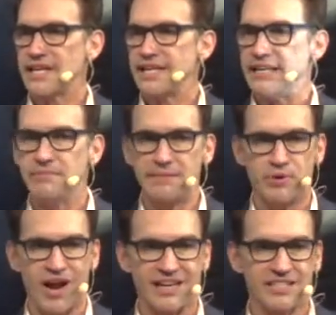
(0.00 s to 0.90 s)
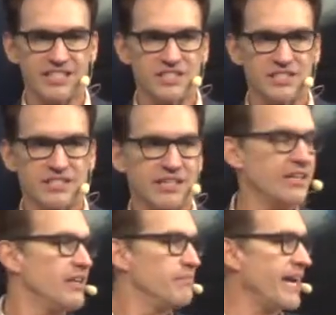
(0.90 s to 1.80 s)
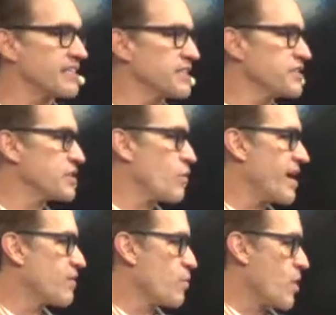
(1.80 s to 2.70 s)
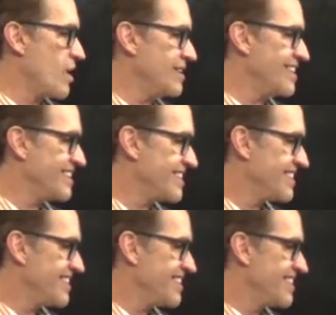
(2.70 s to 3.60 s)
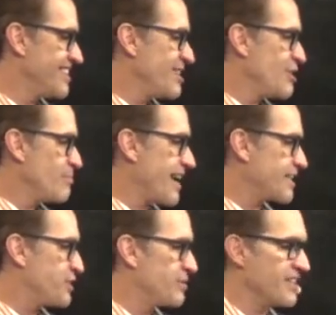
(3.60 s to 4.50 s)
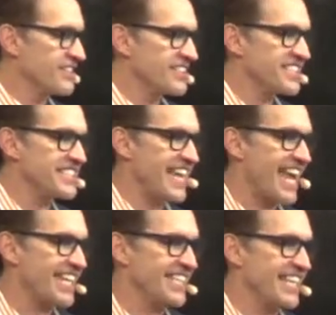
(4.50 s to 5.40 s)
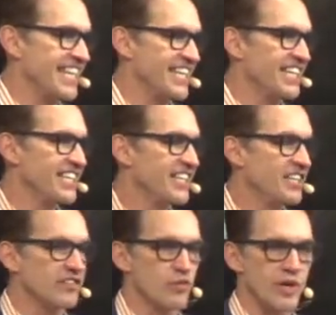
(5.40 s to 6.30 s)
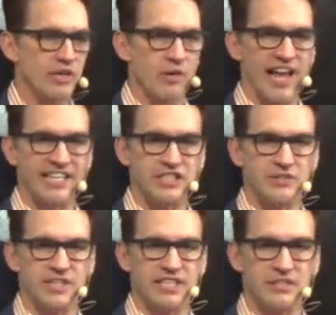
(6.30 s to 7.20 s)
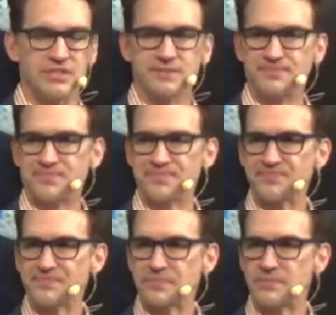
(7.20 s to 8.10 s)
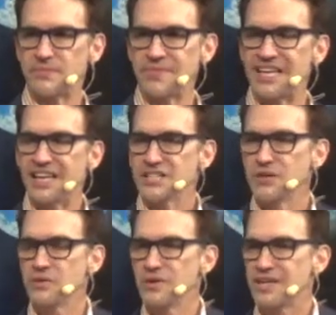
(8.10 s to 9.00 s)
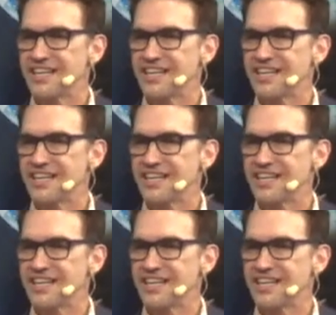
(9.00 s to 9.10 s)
in my practice, back to square one, back to an understanding of what gratitude is. So